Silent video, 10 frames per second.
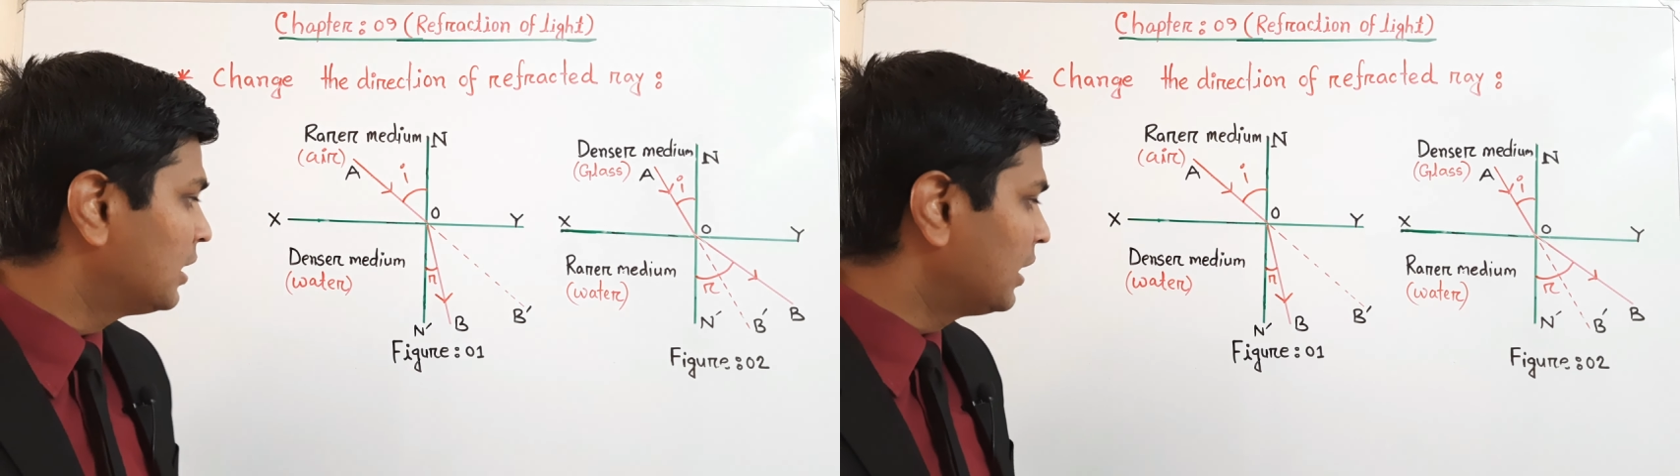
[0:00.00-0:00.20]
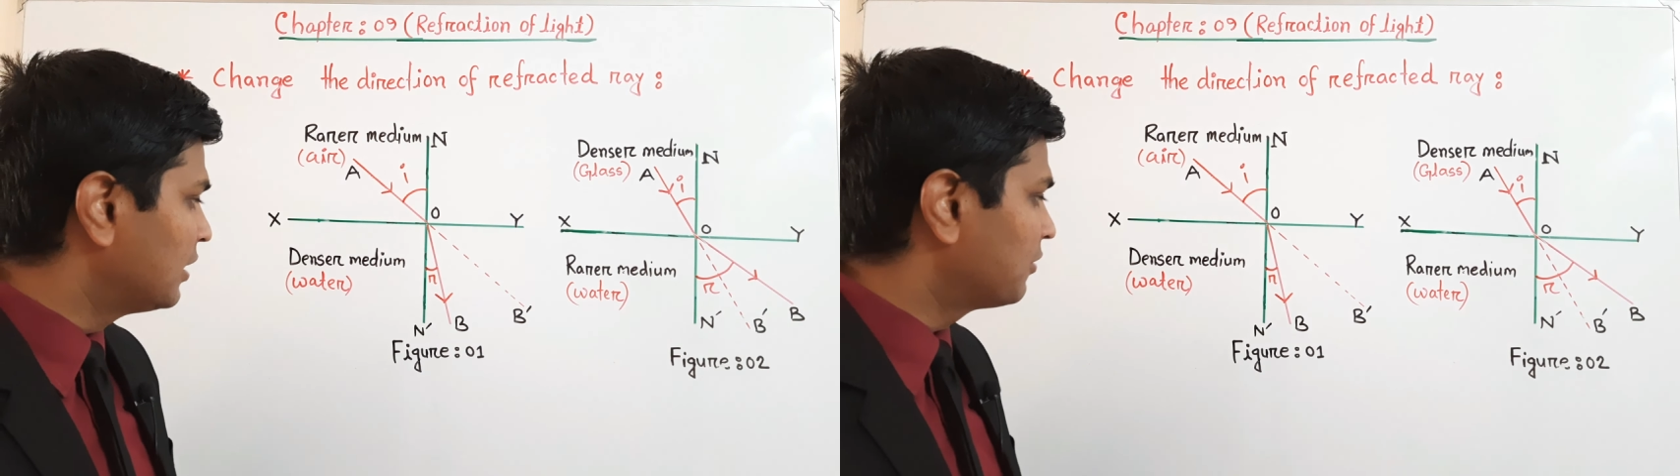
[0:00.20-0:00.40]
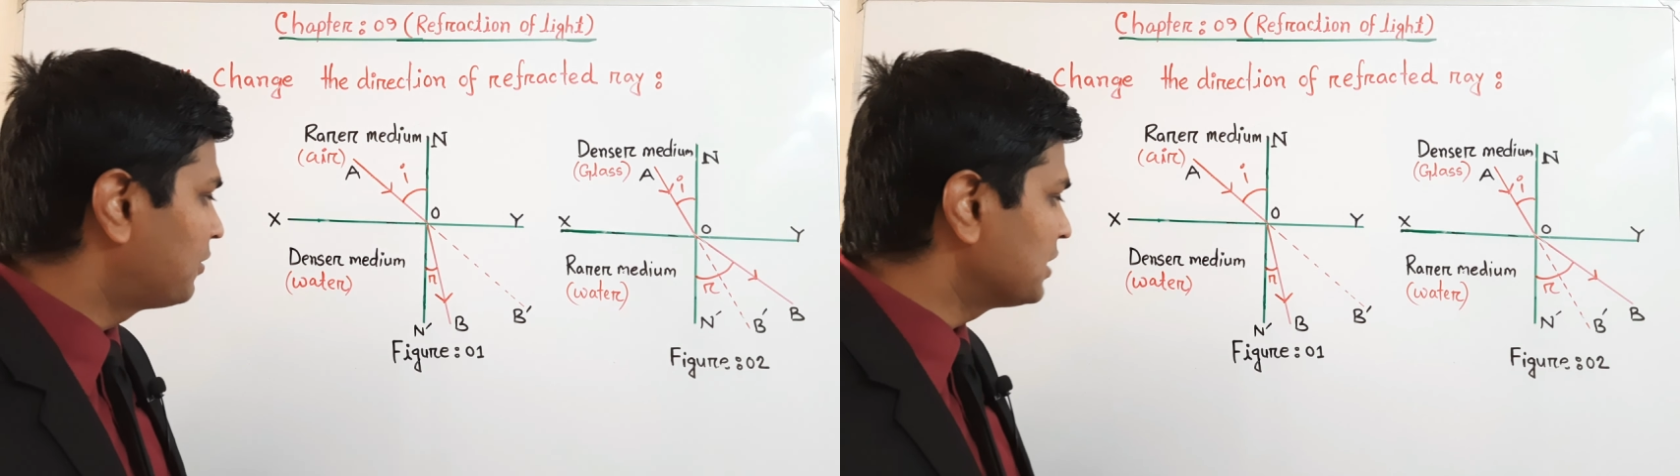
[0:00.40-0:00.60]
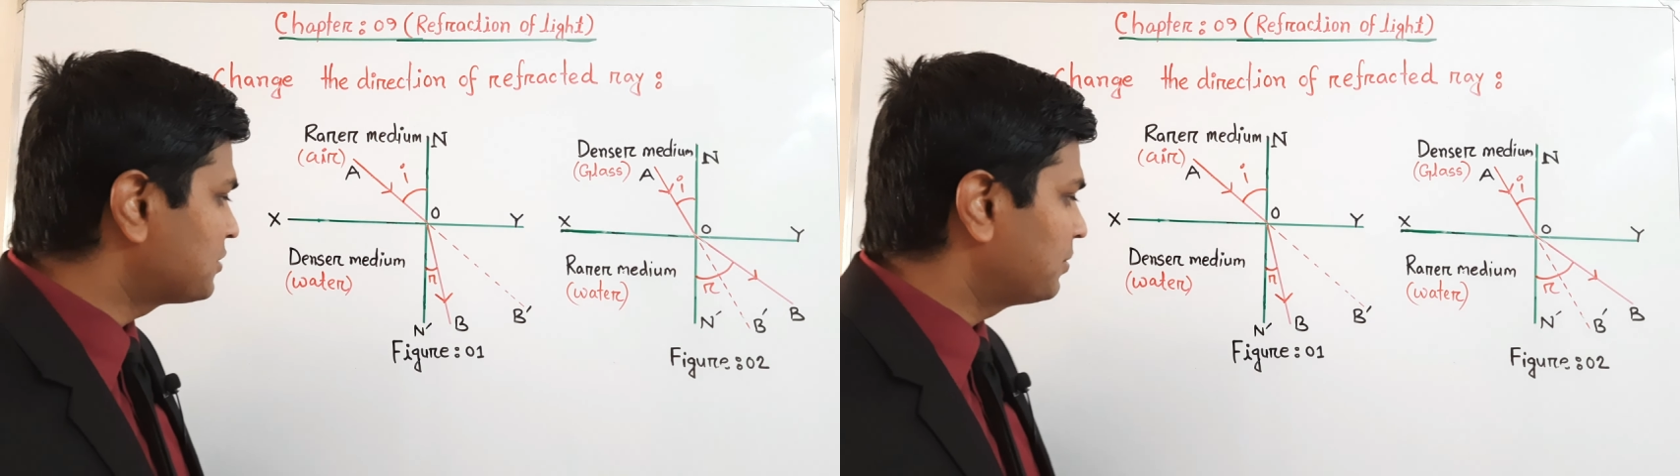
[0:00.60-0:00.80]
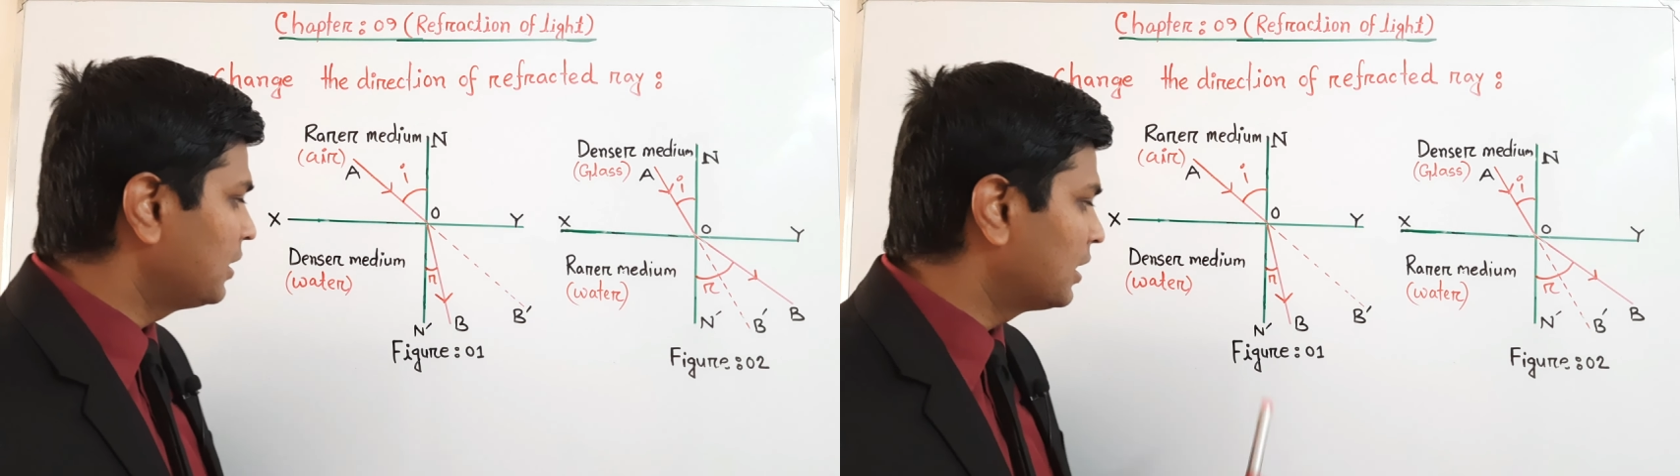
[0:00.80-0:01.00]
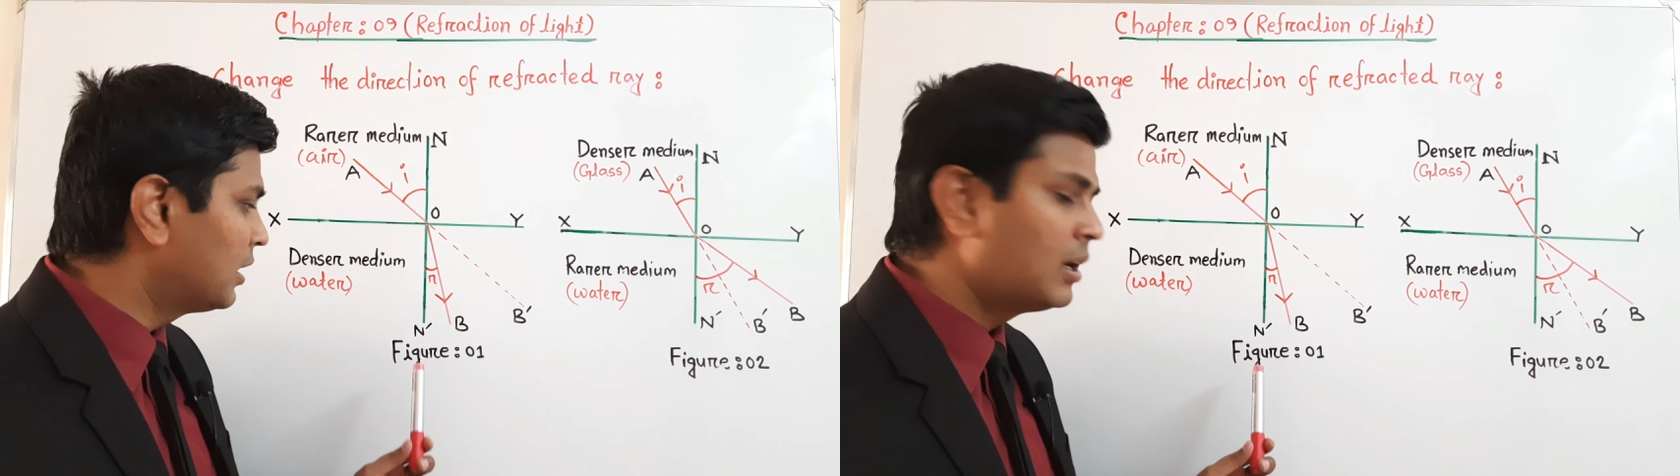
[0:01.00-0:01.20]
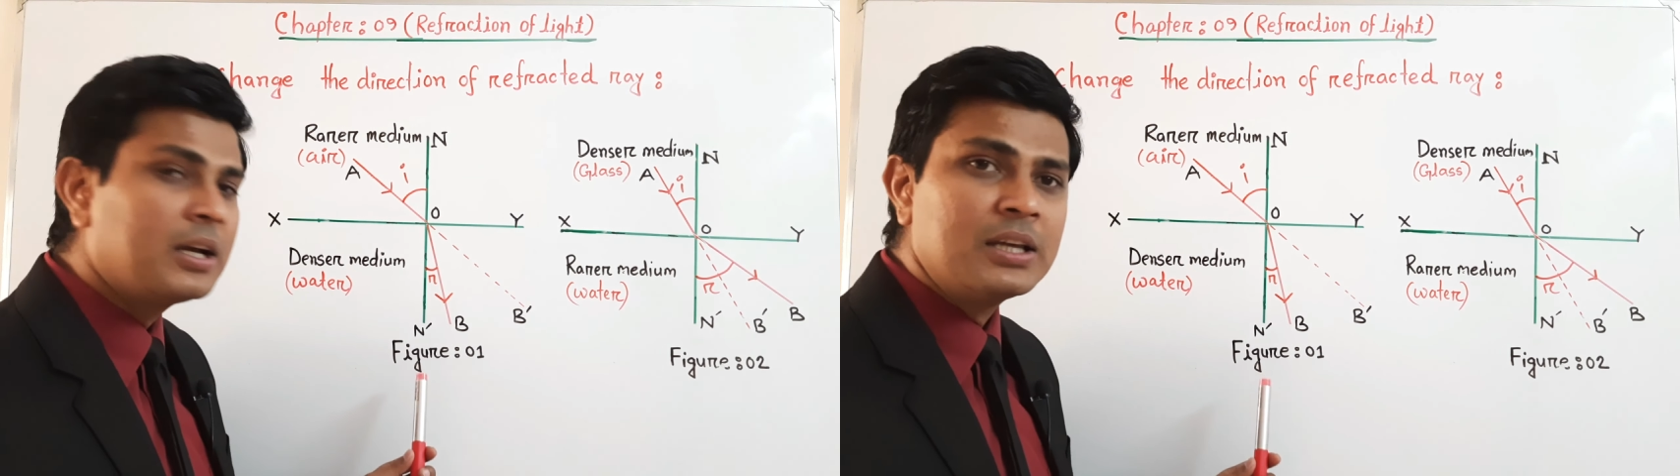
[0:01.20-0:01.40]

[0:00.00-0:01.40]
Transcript: In the first figure,